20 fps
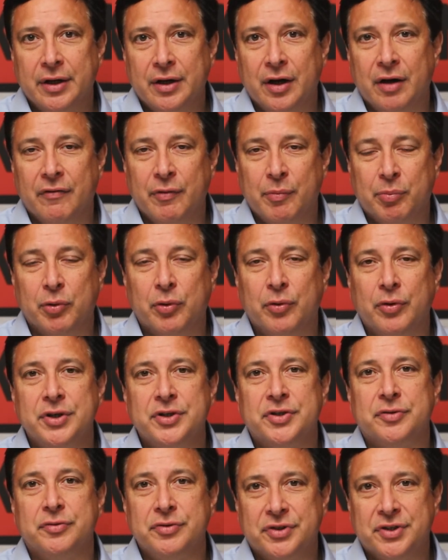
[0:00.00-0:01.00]
of
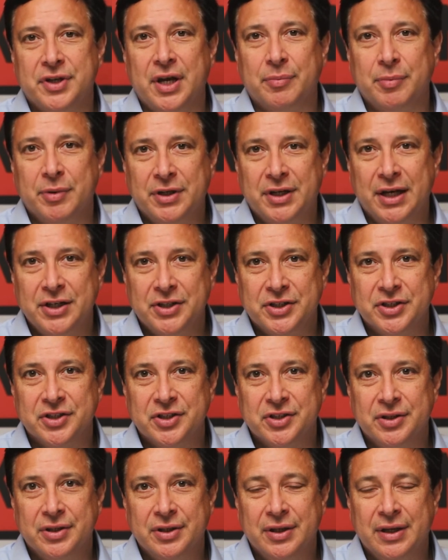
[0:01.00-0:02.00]
employees through
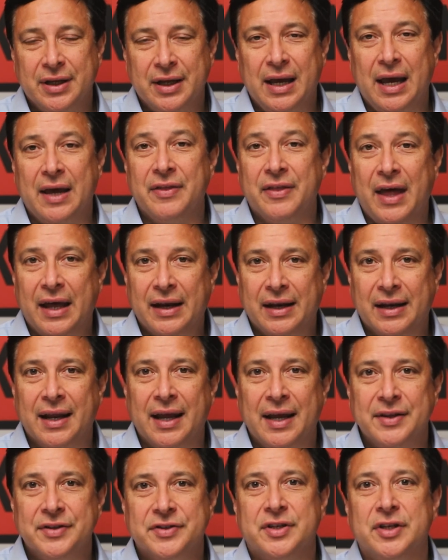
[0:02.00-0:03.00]
segmentation and that
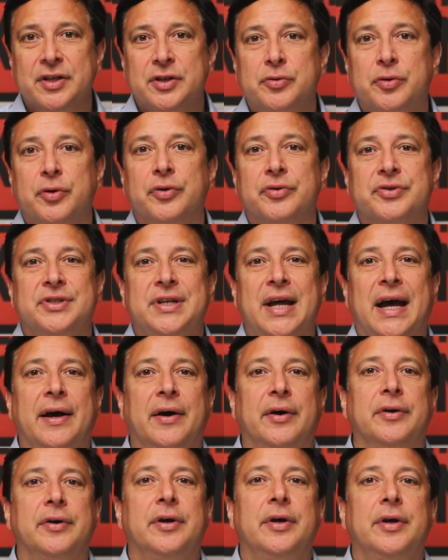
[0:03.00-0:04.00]
lens that drills
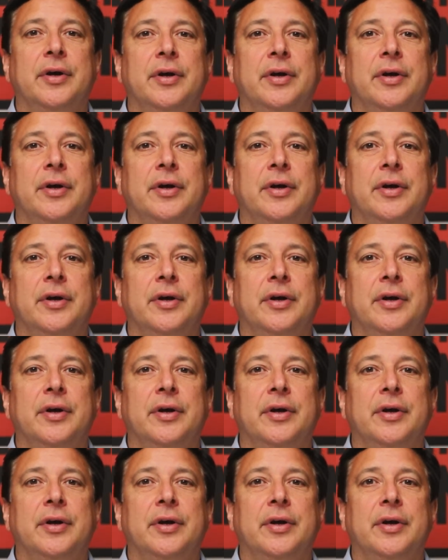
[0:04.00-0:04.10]
down